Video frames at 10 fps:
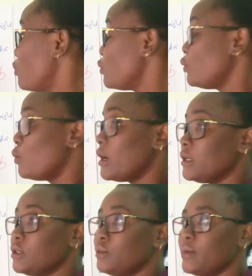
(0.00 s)
would
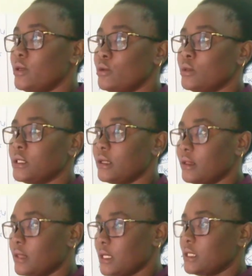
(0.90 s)
want to be
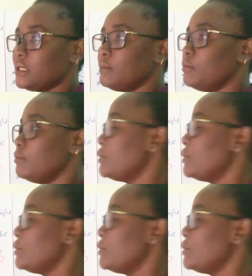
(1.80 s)
using these